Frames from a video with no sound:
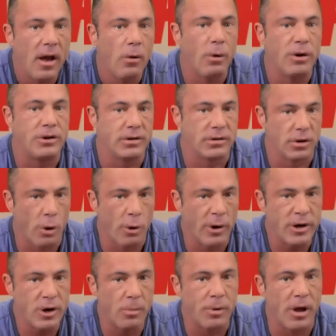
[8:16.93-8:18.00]
which is
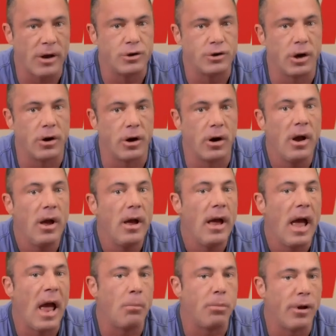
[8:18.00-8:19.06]
lowering your blood sugar
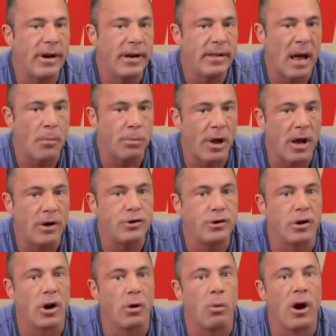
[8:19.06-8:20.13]
and putting that blood
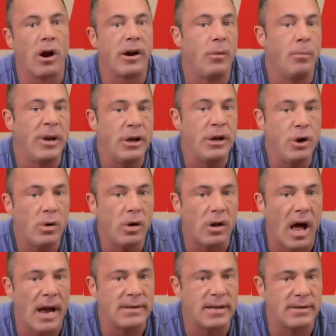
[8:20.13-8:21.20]
sugar where it can be
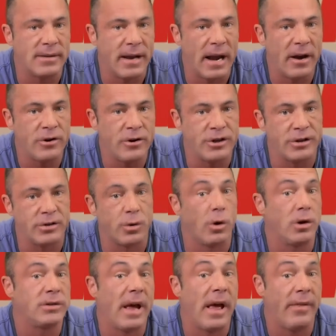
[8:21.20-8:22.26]
utilized as an energy
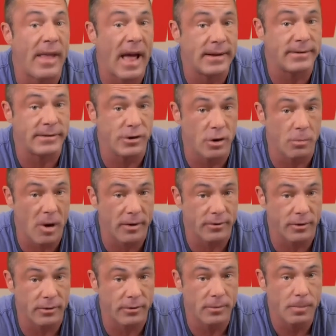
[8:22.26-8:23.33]
source, and that's in your
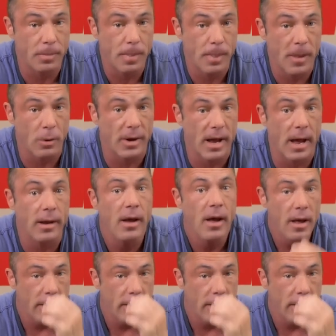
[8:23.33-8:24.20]
muscles, okay?